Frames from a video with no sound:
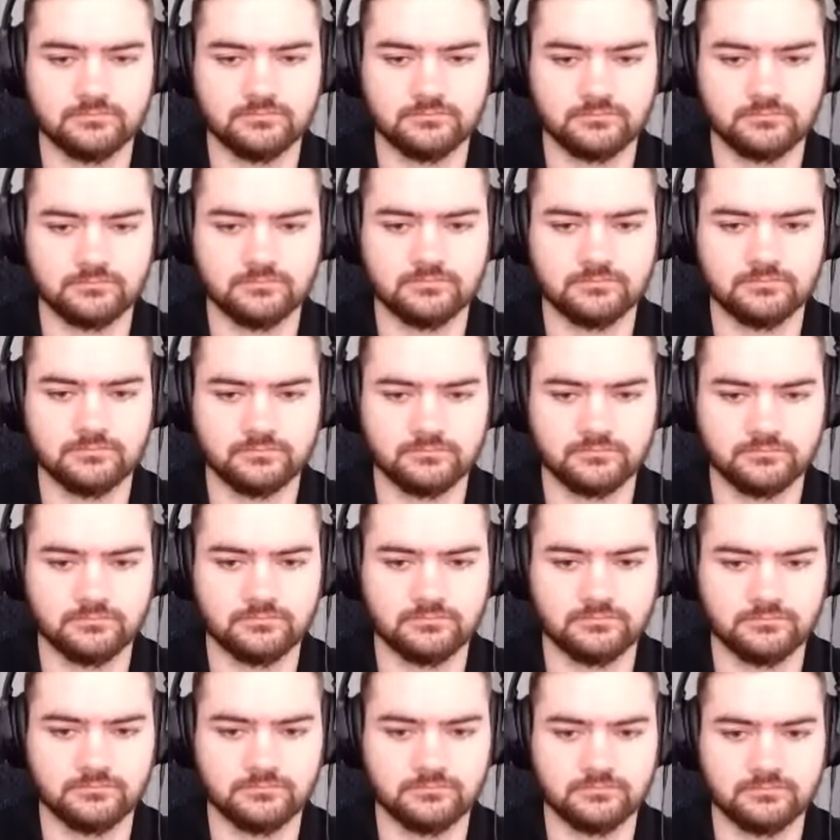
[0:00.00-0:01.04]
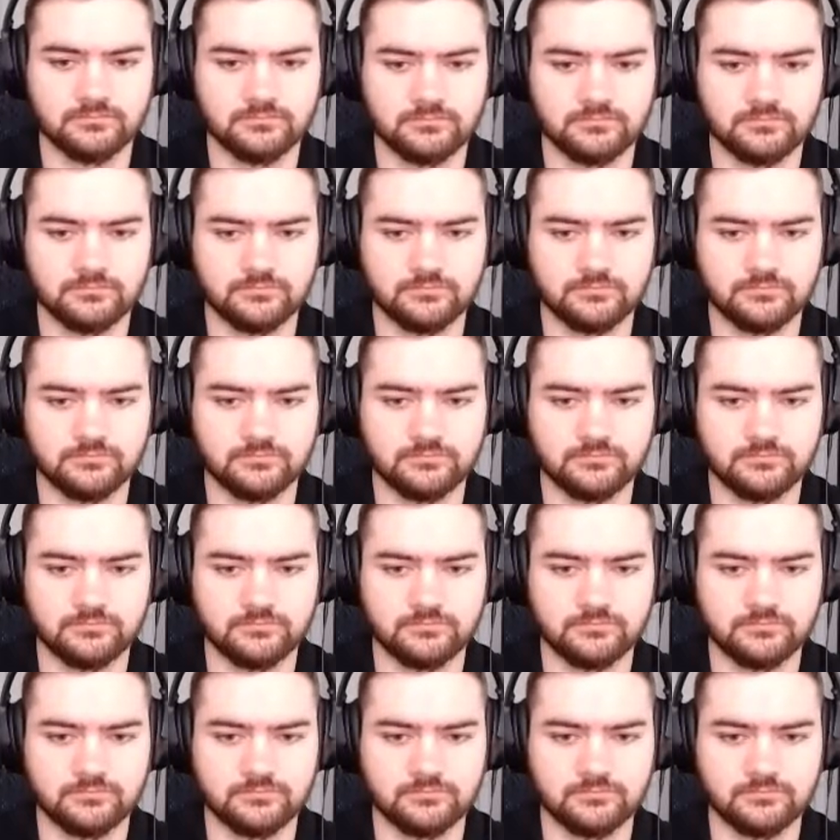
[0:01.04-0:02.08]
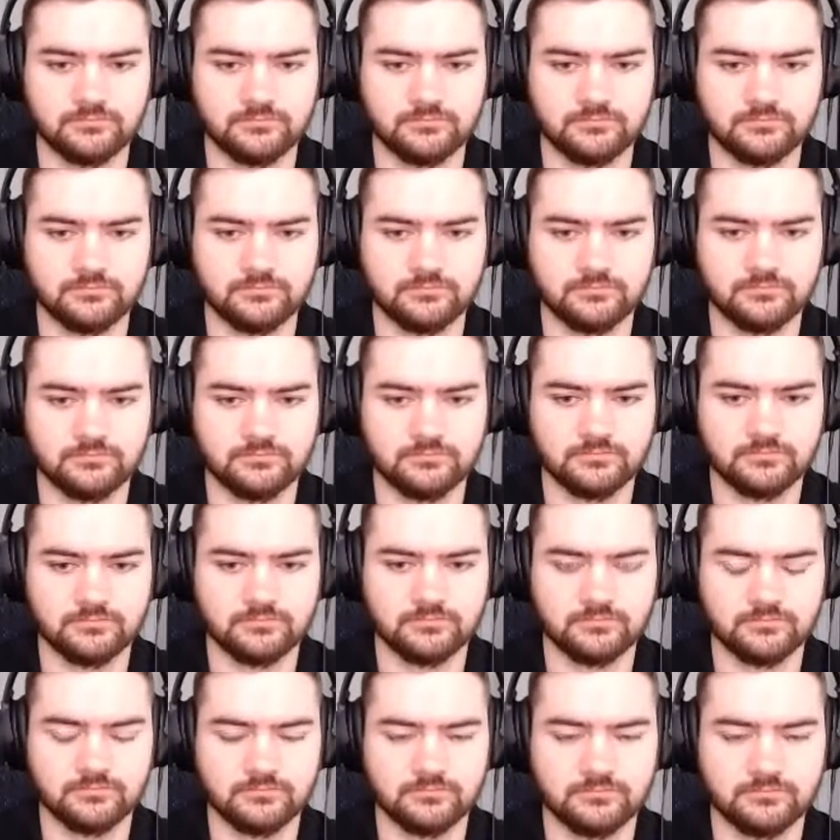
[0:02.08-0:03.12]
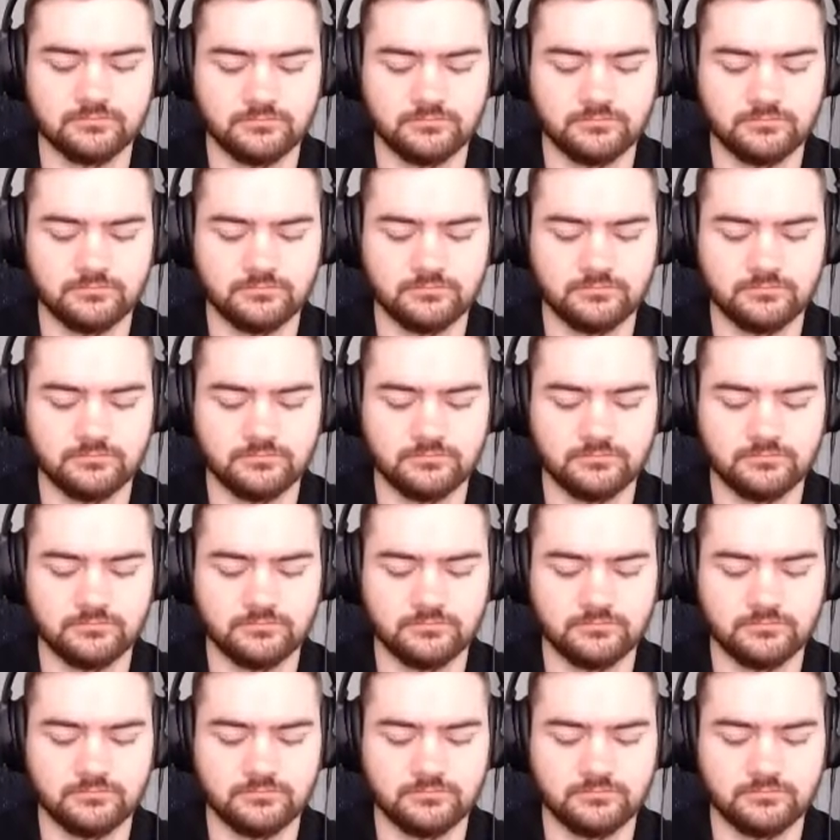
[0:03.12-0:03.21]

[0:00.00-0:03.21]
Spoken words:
[no speech]